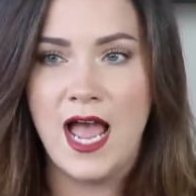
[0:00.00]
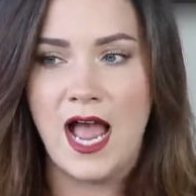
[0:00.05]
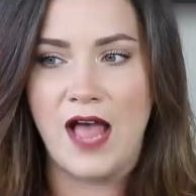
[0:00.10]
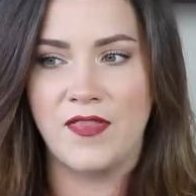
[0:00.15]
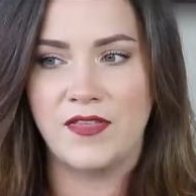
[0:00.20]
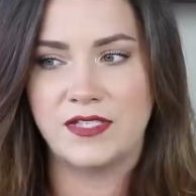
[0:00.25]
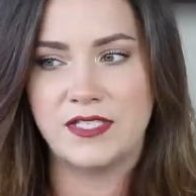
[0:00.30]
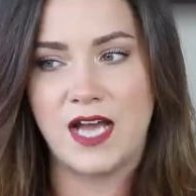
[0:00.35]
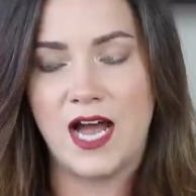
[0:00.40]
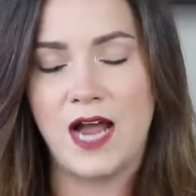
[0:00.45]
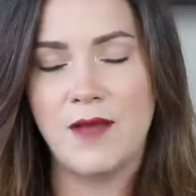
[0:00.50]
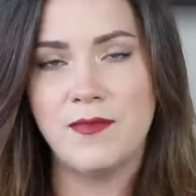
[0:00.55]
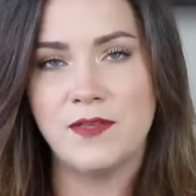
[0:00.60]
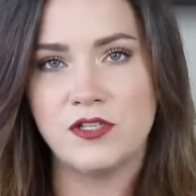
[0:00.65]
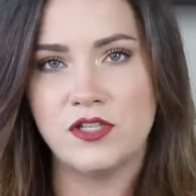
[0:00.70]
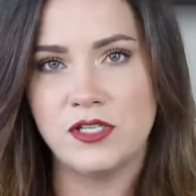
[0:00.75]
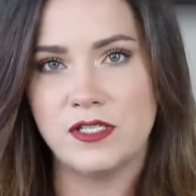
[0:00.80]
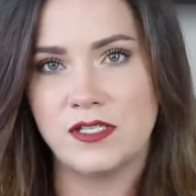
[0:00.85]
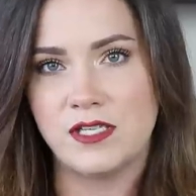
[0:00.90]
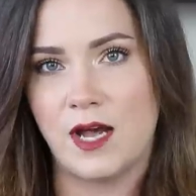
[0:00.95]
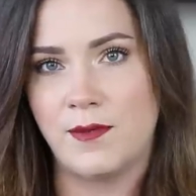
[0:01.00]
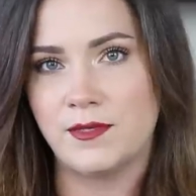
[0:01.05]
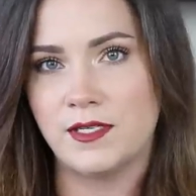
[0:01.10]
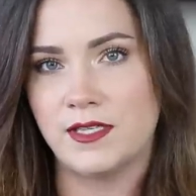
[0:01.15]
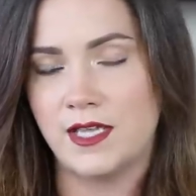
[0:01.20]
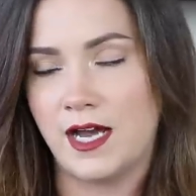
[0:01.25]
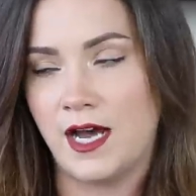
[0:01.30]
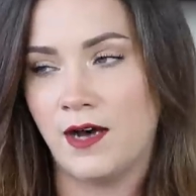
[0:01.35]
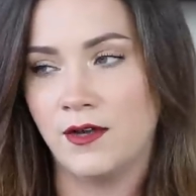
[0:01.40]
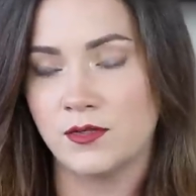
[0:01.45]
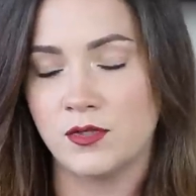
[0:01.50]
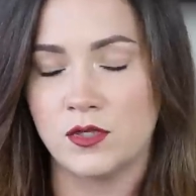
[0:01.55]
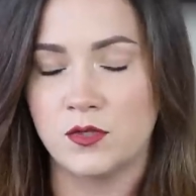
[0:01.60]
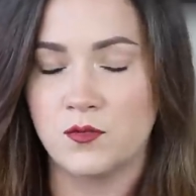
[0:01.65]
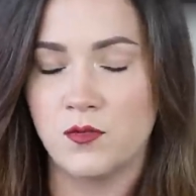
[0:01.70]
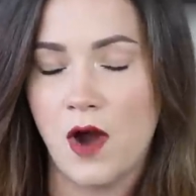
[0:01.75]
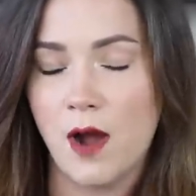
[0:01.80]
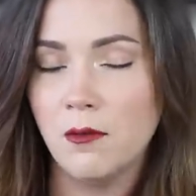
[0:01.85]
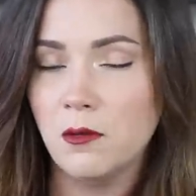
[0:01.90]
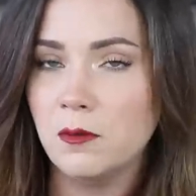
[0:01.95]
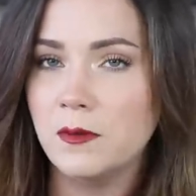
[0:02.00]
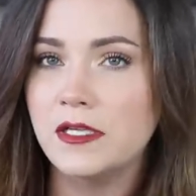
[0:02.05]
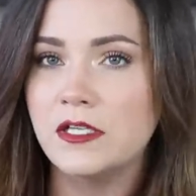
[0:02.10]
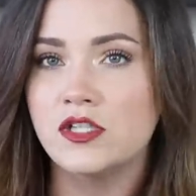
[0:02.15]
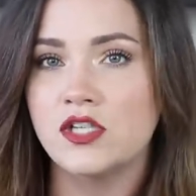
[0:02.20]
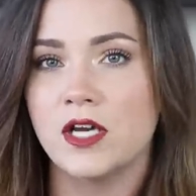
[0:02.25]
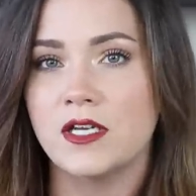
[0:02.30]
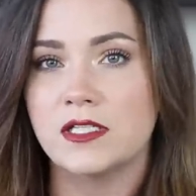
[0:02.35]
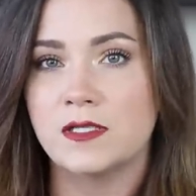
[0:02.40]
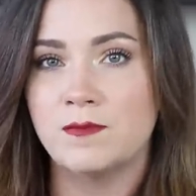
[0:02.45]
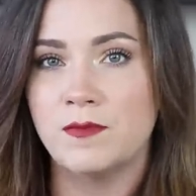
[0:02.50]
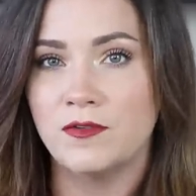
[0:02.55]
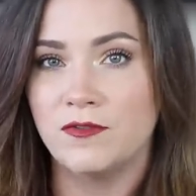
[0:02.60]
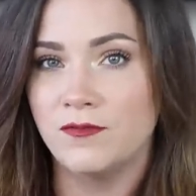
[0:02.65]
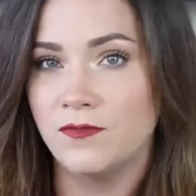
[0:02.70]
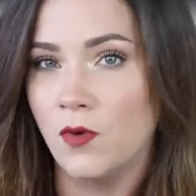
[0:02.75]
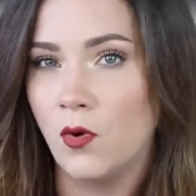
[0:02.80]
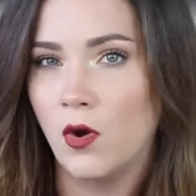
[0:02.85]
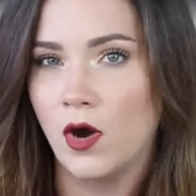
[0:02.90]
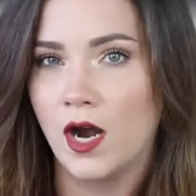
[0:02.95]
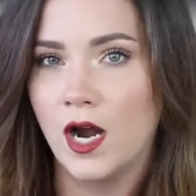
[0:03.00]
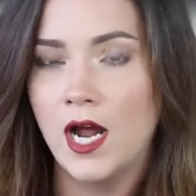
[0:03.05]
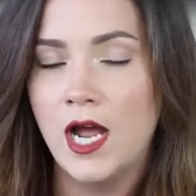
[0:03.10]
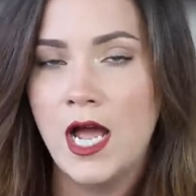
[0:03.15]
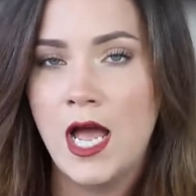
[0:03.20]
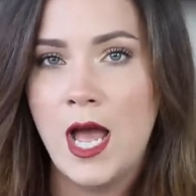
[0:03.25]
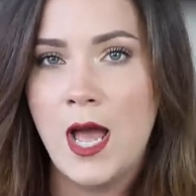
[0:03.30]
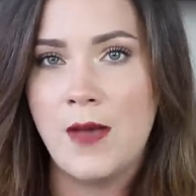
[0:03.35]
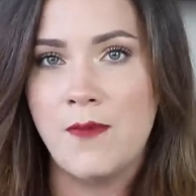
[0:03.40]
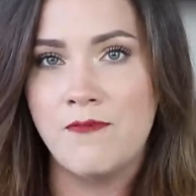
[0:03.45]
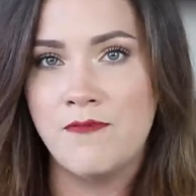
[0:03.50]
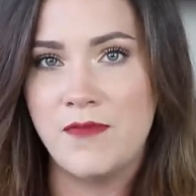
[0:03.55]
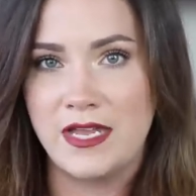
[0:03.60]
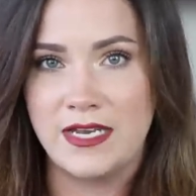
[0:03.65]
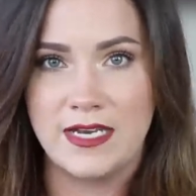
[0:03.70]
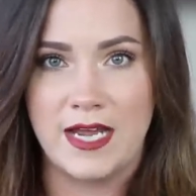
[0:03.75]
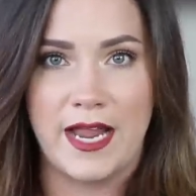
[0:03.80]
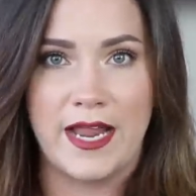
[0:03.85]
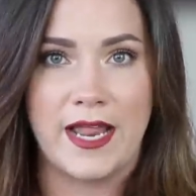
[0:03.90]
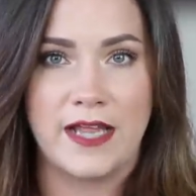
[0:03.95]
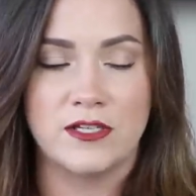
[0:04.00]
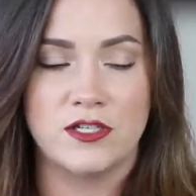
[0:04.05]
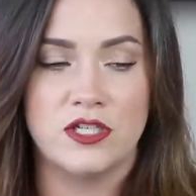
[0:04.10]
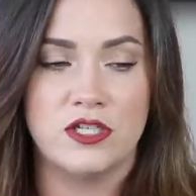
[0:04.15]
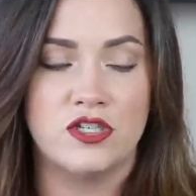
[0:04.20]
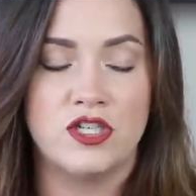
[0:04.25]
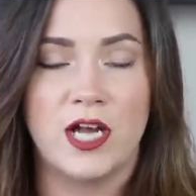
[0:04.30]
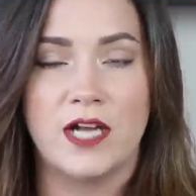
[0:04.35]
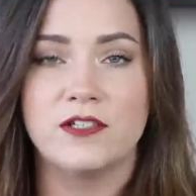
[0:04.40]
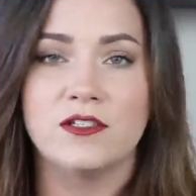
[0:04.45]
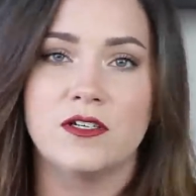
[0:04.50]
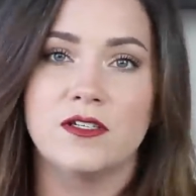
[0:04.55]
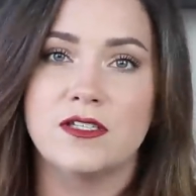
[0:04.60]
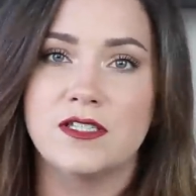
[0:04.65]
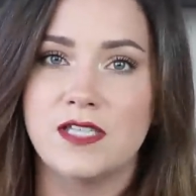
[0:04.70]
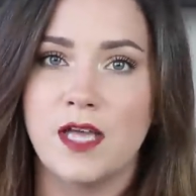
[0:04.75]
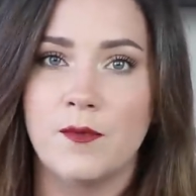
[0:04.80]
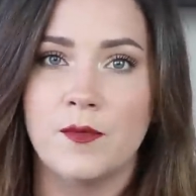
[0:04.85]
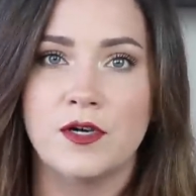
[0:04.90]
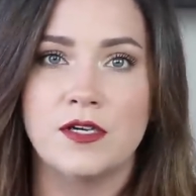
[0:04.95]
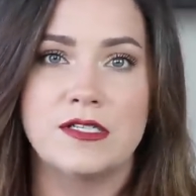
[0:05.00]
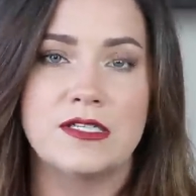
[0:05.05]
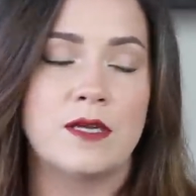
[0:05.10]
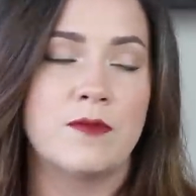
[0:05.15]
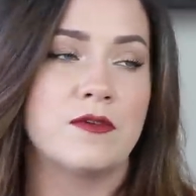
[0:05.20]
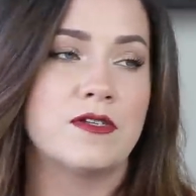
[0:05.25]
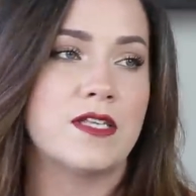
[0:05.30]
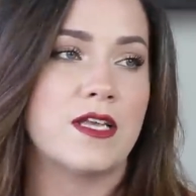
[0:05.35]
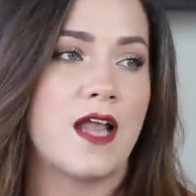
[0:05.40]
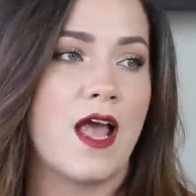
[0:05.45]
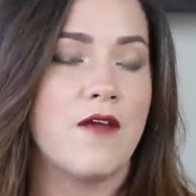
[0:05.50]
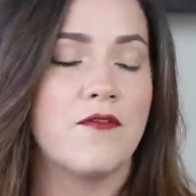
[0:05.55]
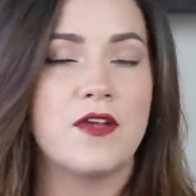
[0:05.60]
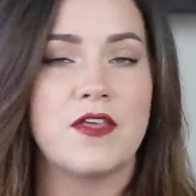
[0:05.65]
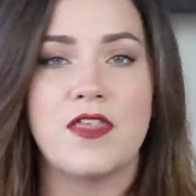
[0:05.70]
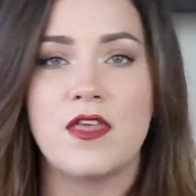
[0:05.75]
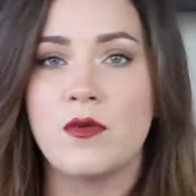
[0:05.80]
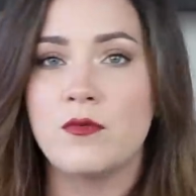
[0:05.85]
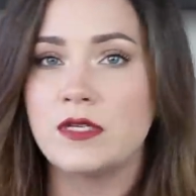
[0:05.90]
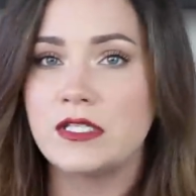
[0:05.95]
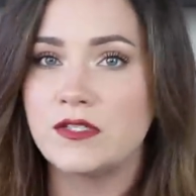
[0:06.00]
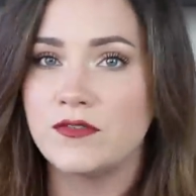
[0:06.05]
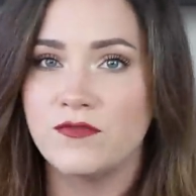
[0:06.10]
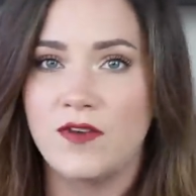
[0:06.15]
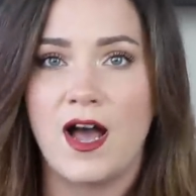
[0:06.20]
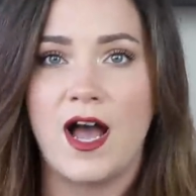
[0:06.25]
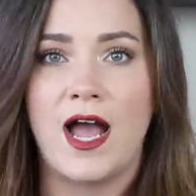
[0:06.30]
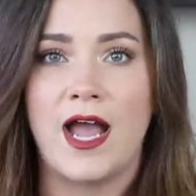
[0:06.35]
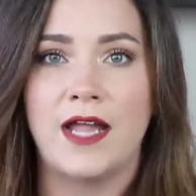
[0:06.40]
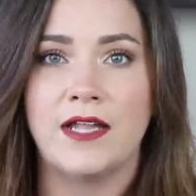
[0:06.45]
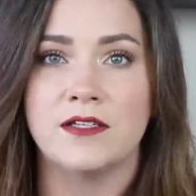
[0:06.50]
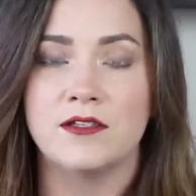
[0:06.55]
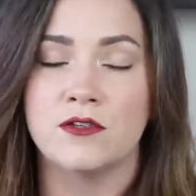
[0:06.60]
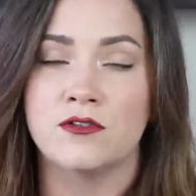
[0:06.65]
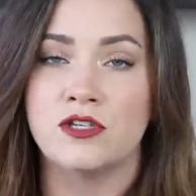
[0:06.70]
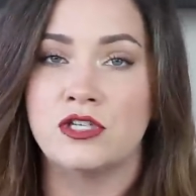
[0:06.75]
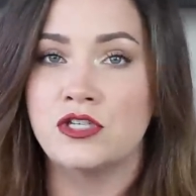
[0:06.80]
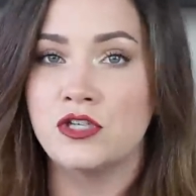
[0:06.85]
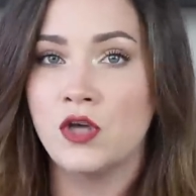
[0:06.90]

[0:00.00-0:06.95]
And the time that she stopped at the house was probably just before midnight. And she checked on Summer. Summer said everything was fine, so she